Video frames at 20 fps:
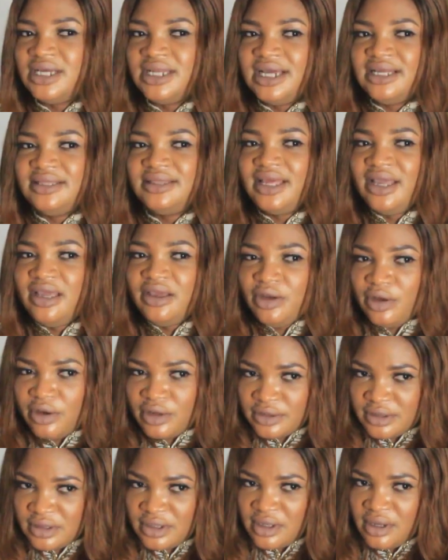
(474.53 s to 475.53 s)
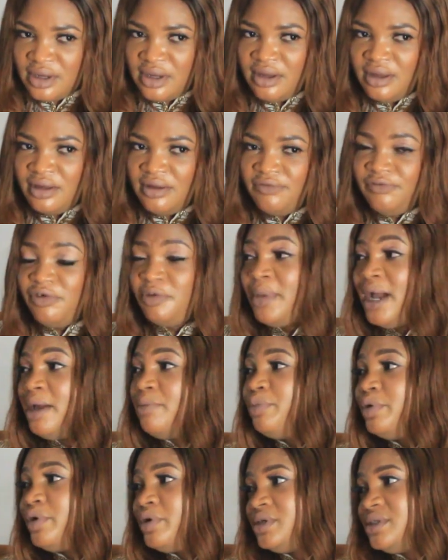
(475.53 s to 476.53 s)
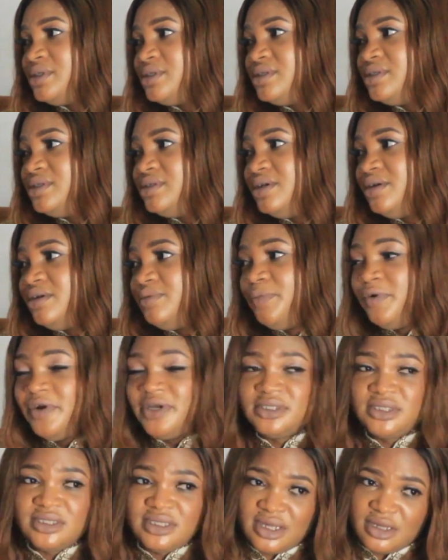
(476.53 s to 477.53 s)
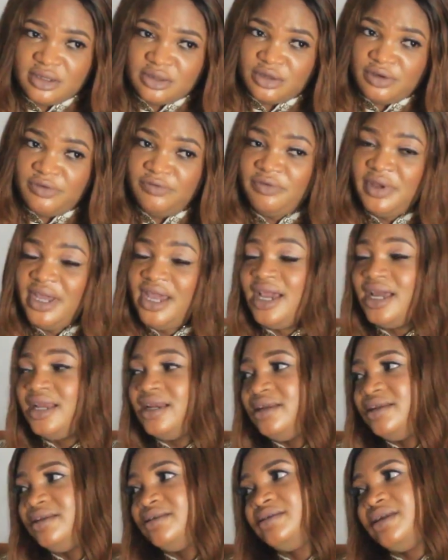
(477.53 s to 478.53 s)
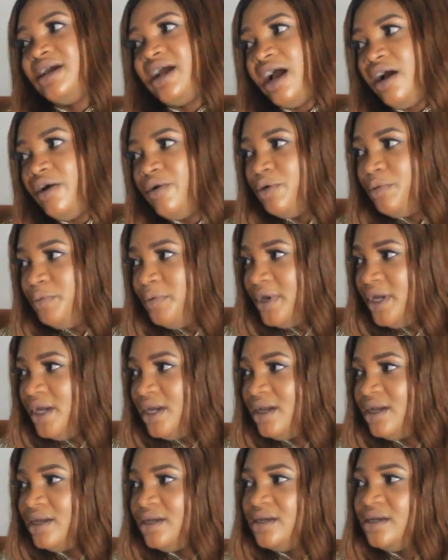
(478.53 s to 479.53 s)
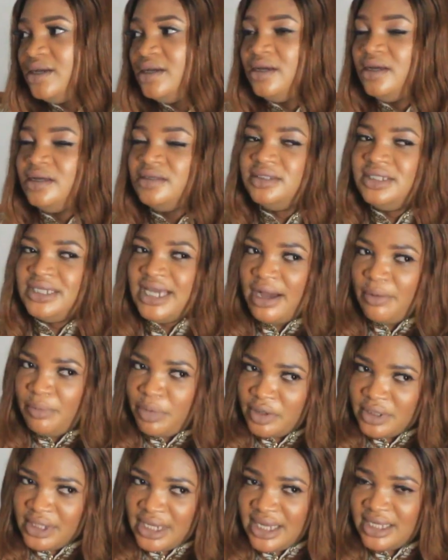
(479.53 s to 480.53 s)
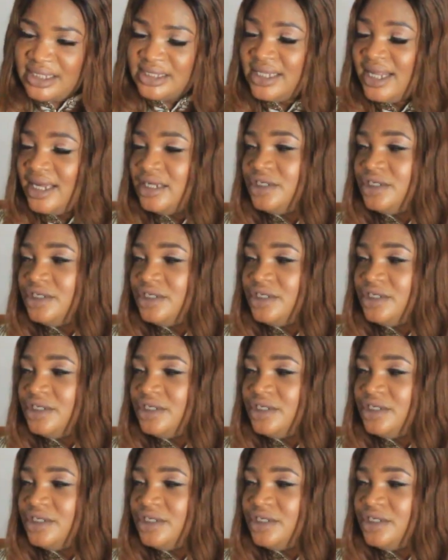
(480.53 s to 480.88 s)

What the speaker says: And I thank God for my boss, the president of ANRP, the Abundant